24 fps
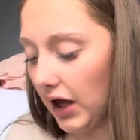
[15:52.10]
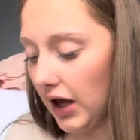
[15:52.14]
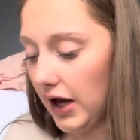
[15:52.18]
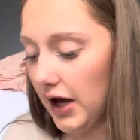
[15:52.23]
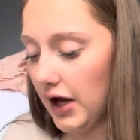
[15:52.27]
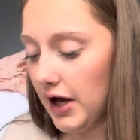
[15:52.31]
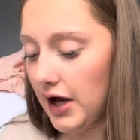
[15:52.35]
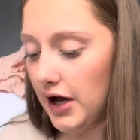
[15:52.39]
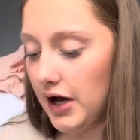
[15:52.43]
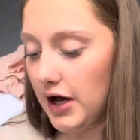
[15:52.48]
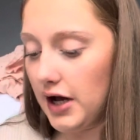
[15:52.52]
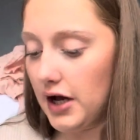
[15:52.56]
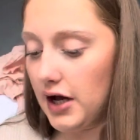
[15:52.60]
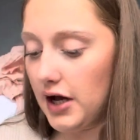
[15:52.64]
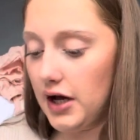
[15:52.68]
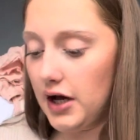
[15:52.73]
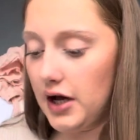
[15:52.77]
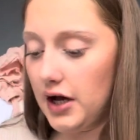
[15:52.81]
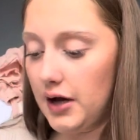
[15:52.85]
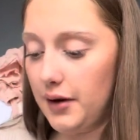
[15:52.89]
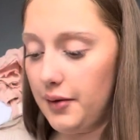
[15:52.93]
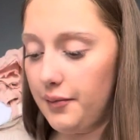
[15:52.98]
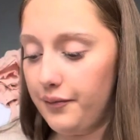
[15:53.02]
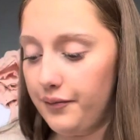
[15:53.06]

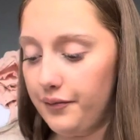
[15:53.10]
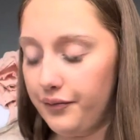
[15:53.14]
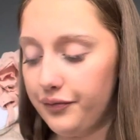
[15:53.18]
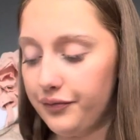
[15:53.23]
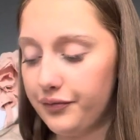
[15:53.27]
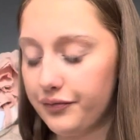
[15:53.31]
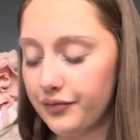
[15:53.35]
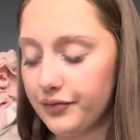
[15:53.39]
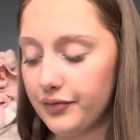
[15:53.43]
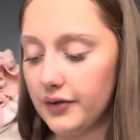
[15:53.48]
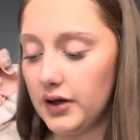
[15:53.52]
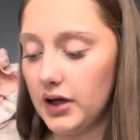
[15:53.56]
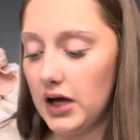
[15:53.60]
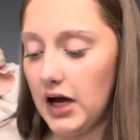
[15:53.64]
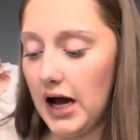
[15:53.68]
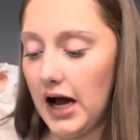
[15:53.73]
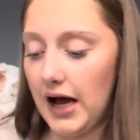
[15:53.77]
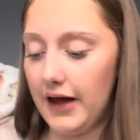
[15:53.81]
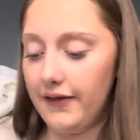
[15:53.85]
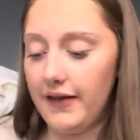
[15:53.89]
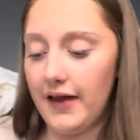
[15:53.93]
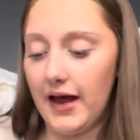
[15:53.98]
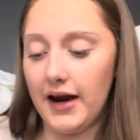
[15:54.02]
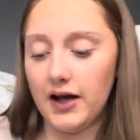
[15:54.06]
And
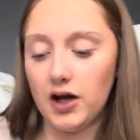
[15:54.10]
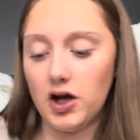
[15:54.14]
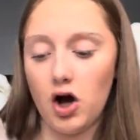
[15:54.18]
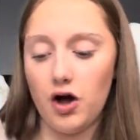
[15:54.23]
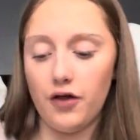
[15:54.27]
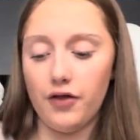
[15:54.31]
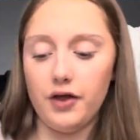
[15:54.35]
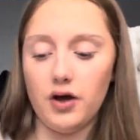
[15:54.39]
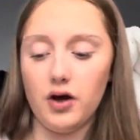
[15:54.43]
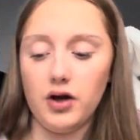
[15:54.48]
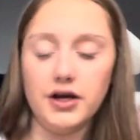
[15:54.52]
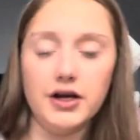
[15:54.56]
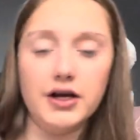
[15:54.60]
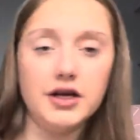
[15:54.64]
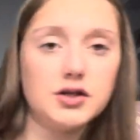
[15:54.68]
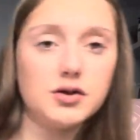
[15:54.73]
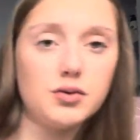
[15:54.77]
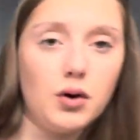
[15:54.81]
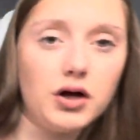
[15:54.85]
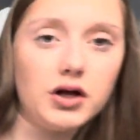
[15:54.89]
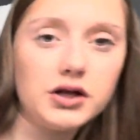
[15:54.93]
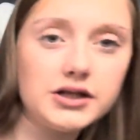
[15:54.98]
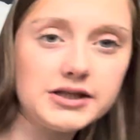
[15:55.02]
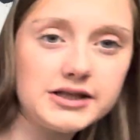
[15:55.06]
then I got these
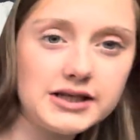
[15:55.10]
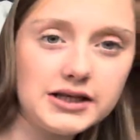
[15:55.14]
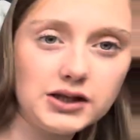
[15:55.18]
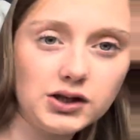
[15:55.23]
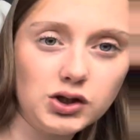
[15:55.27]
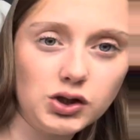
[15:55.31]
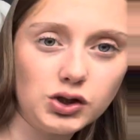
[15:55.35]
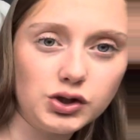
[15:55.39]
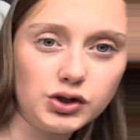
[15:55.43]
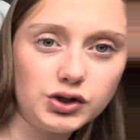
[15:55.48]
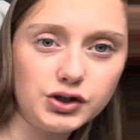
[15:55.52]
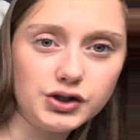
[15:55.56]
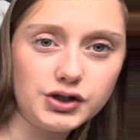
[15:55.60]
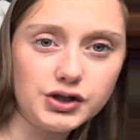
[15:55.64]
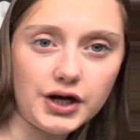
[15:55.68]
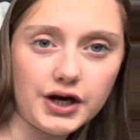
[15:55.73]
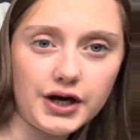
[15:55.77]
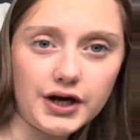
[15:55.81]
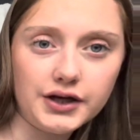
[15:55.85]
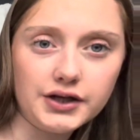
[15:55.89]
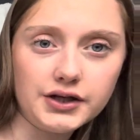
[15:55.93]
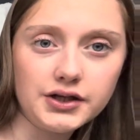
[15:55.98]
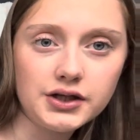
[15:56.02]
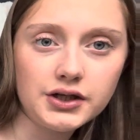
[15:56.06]
ones in
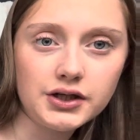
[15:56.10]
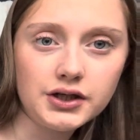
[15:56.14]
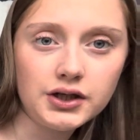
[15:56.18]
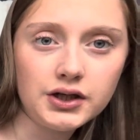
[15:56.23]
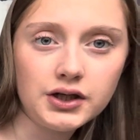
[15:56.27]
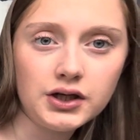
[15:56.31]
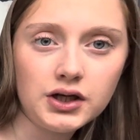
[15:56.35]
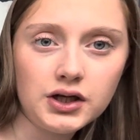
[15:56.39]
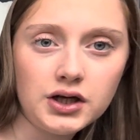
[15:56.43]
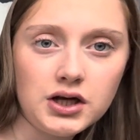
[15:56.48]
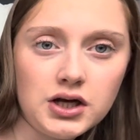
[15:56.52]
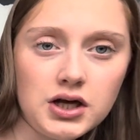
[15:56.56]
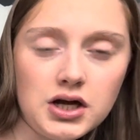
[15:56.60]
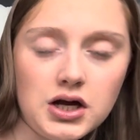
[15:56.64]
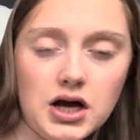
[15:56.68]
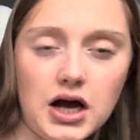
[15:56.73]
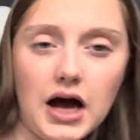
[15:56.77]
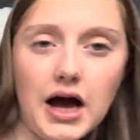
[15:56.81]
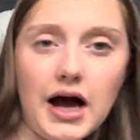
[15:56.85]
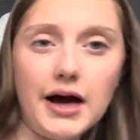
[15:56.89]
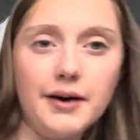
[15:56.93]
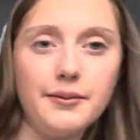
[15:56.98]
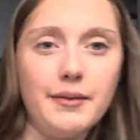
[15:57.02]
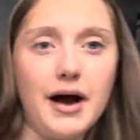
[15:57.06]
London
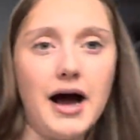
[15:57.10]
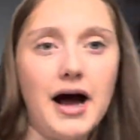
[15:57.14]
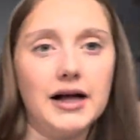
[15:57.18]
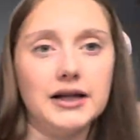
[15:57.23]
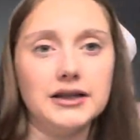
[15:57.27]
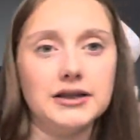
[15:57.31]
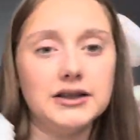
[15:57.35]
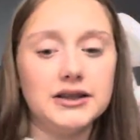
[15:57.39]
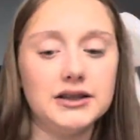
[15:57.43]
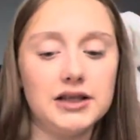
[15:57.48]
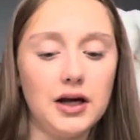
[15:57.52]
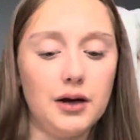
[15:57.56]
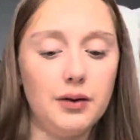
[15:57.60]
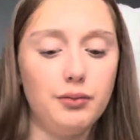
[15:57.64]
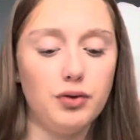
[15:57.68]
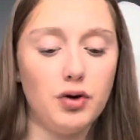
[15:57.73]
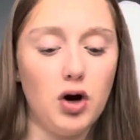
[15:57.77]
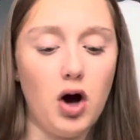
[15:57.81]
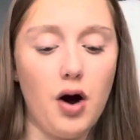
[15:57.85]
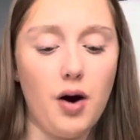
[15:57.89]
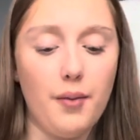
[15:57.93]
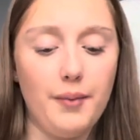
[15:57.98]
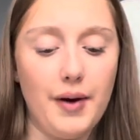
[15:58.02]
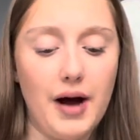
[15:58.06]
and my auntie
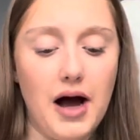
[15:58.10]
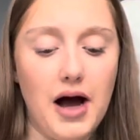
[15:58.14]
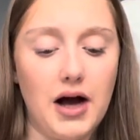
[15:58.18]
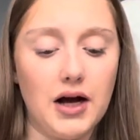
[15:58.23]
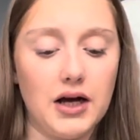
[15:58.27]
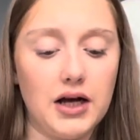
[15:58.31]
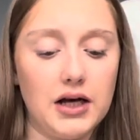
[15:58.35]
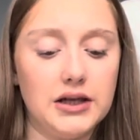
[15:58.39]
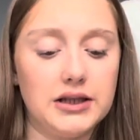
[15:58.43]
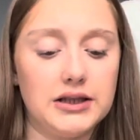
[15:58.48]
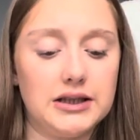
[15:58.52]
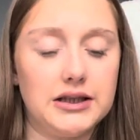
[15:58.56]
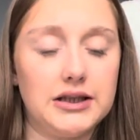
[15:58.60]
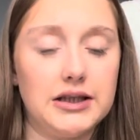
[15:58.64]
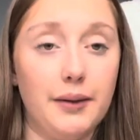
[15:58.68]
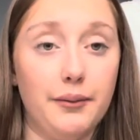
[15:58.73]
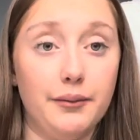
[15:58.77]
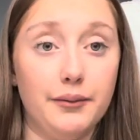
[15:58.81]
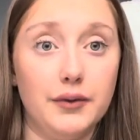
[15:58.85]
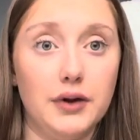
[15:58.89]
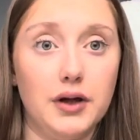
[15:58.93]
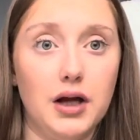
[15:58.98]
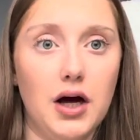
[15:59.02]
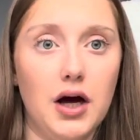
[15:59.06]
brought back a
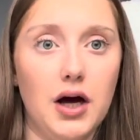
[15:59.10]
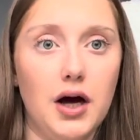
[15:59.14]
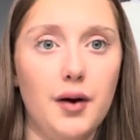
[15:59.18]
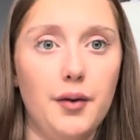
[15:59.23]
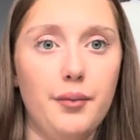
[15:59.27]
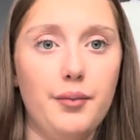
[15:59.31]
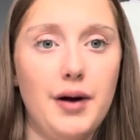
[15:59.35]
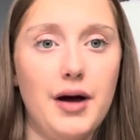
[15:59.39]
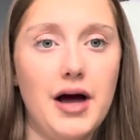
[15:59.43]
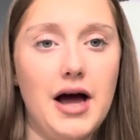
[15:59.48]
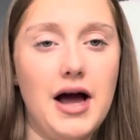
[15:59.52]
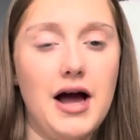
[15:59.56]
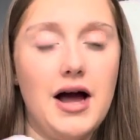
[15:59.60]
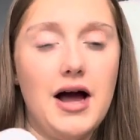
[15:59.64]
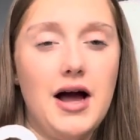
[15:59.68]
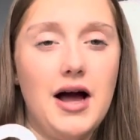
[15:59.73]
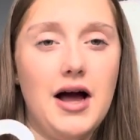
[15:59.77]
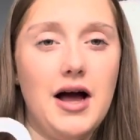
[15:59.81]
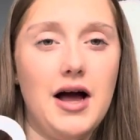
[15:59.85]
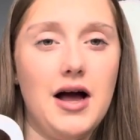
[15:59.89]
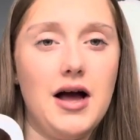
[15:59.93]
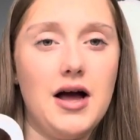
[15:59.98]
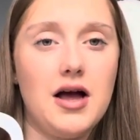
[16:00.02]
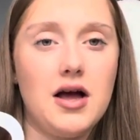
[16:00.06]
similar
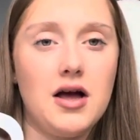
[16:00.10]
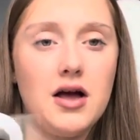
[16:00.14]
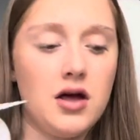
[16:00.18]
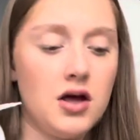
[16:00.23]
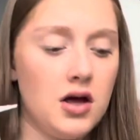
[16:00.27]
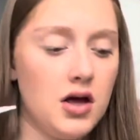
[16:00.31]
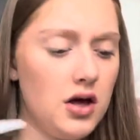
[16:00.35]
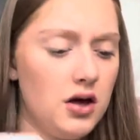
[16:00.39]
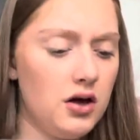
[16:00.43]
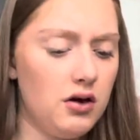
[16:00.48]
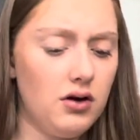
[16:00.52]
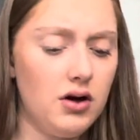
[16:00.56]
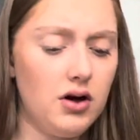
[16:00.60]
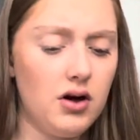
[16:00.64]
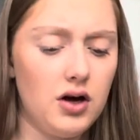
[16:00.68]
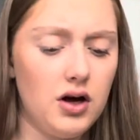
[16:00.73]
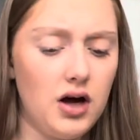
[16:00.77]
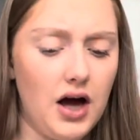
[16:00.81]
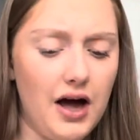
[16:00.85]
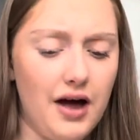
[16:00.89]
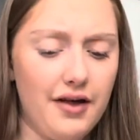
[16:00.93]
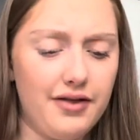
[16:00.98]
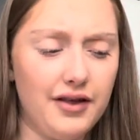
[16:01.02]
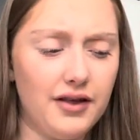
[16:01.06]
pair.
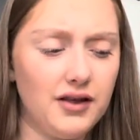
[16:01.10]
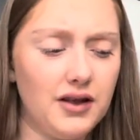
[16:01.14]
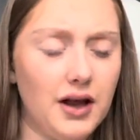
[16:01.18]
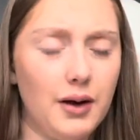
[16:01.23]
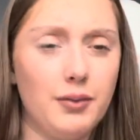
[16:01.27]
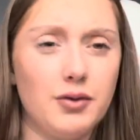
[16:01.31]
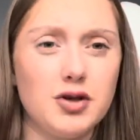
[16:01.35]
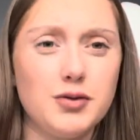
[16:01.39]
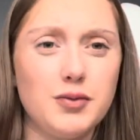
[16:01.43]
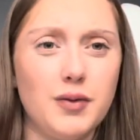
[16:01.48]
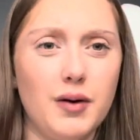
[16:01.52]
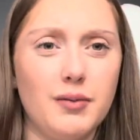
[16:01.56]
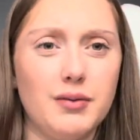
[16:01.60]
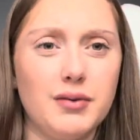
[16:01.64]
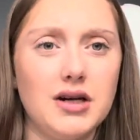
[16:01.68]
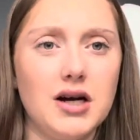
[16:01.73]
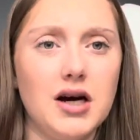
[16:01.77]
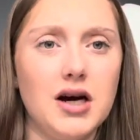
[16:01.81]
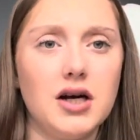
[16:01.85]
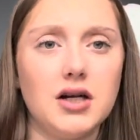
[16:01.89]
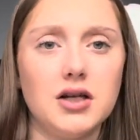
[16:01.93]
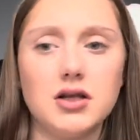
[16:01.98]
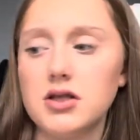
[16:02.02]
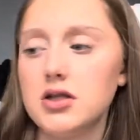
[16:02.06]
I think they must be at my
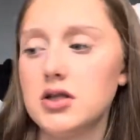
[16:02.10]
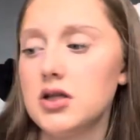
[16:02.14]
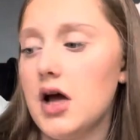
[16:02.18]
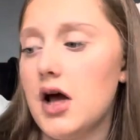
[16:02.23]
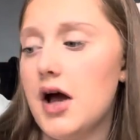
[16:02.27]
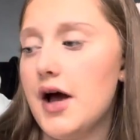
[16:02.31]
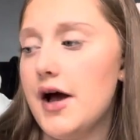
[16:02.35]
dad's.